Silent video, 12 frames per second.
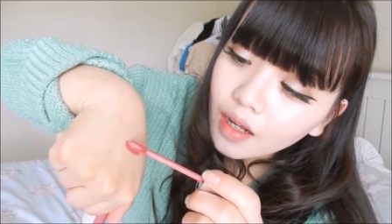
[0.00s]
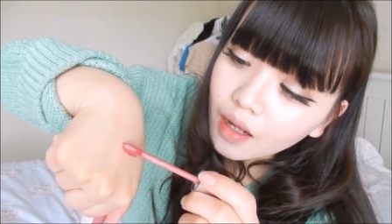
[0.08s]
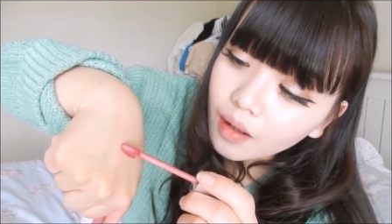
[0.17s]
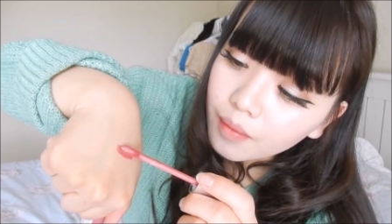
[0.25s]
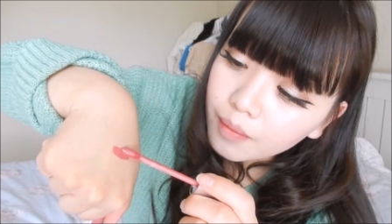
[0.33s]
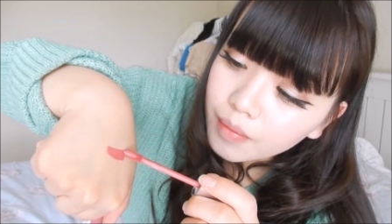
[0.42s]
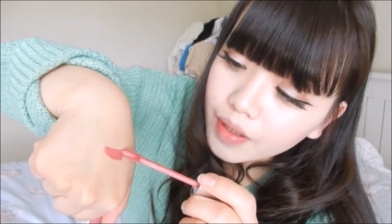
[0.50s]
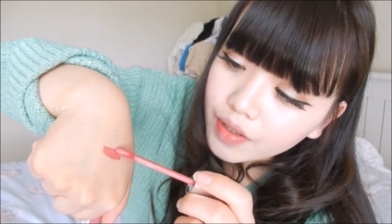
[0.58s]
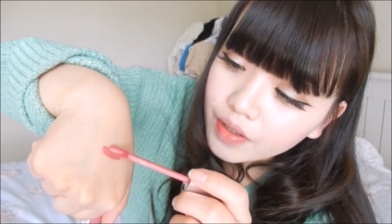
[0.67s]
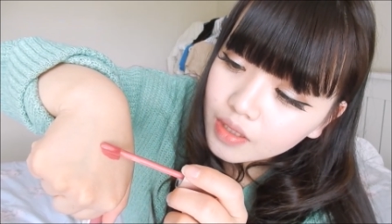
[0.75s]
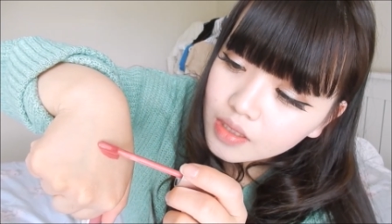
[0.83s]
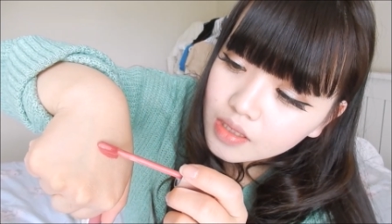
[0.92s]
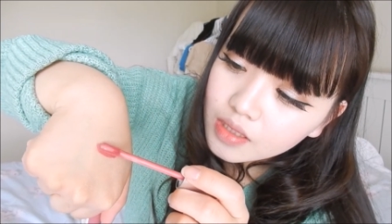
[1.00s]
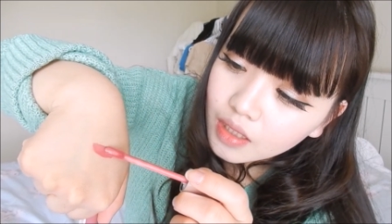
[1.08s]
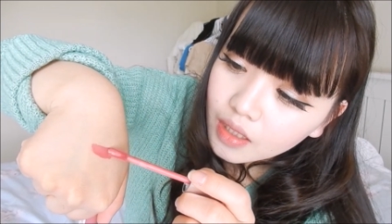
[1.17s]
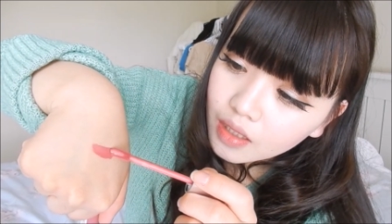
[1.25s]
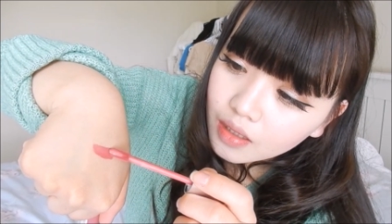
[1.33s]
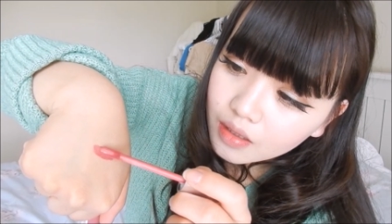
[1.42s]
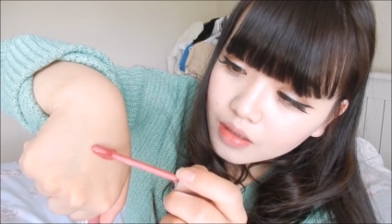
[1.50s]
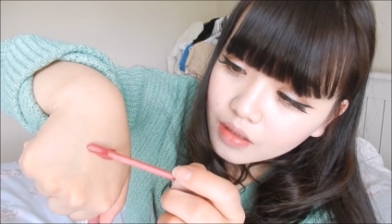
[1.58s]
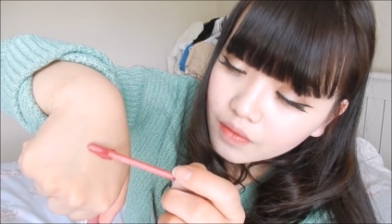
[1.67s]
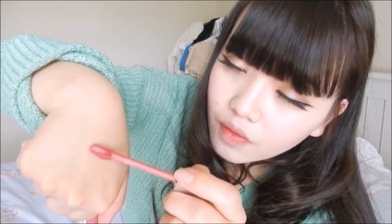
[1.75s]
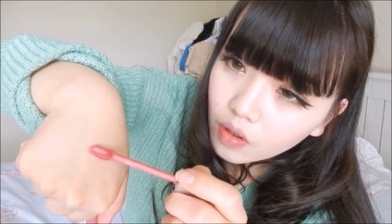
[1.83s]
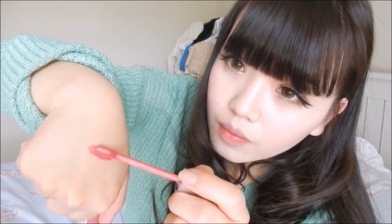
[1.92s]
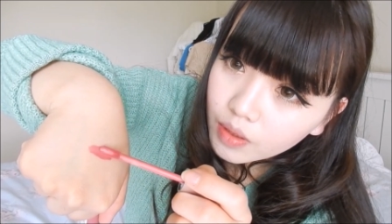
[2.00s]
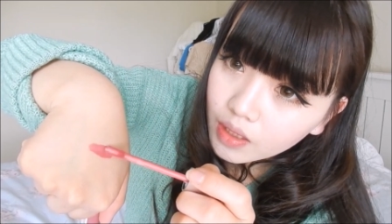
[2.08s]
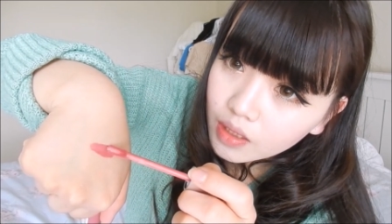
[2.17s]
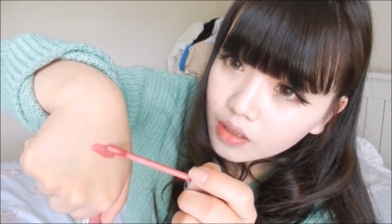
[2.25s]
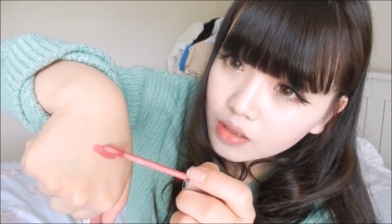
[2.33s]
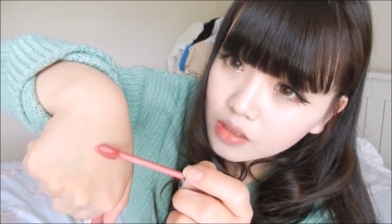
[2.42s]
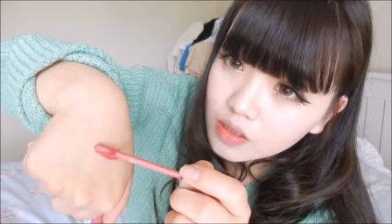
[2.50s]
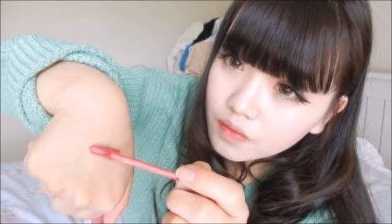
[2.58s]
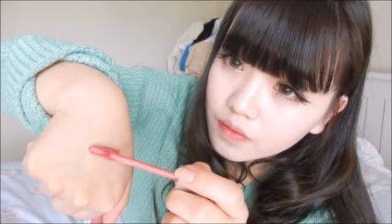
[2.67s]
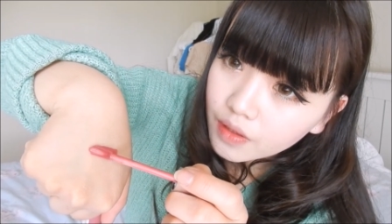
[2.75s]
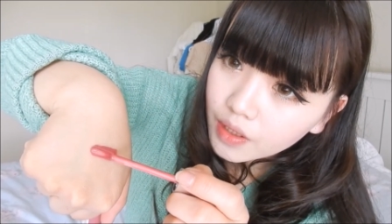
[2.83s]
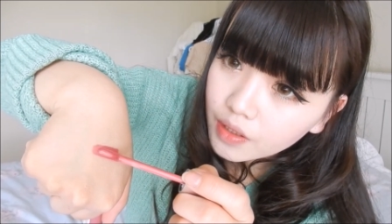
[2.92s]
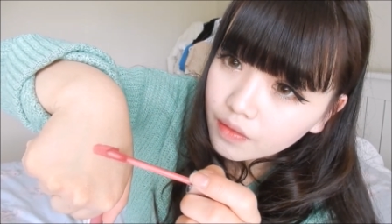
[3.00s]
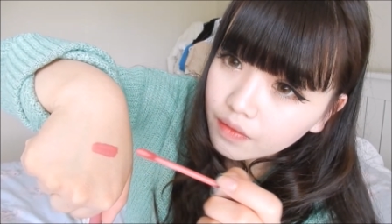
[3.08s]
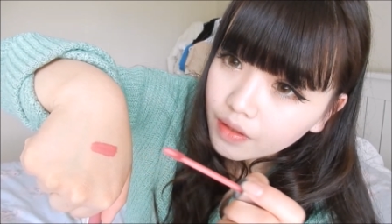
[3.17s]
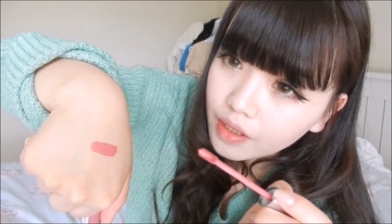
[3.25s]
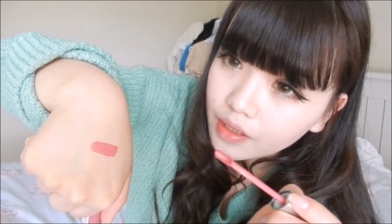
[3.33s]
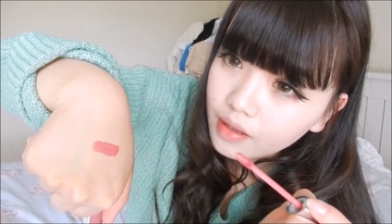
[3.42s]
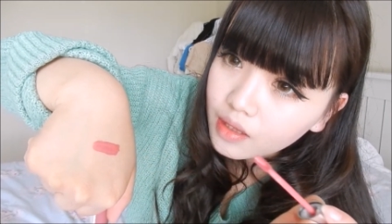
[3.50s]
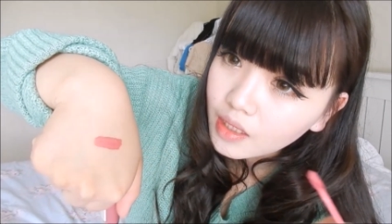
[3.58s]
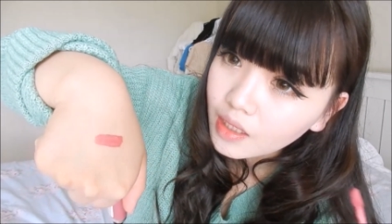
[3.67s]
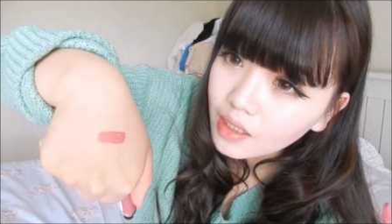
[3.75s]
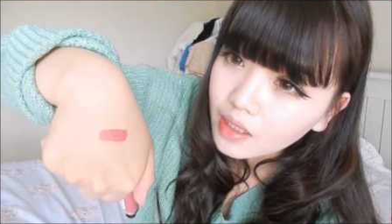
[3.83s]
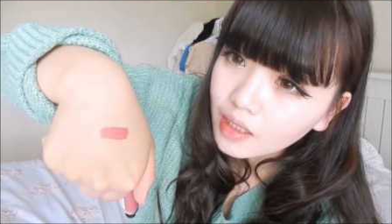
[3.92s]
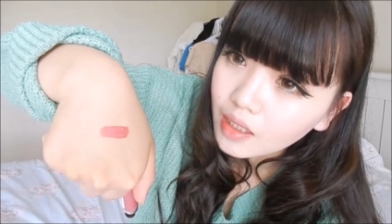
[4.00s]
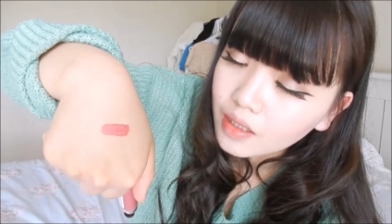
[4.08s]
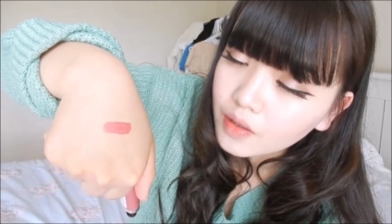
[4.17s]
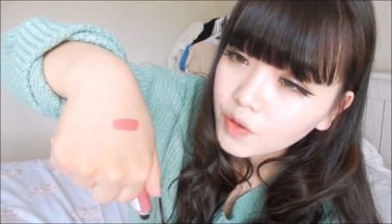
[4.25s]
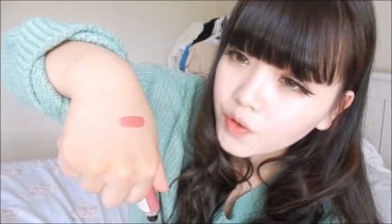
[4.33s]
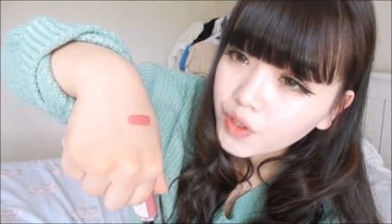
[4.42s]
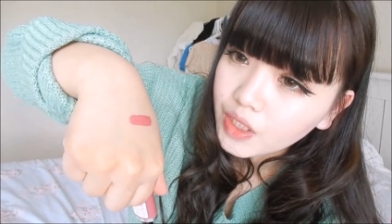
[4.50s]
Um, but you can see here, the formula is very, very thick and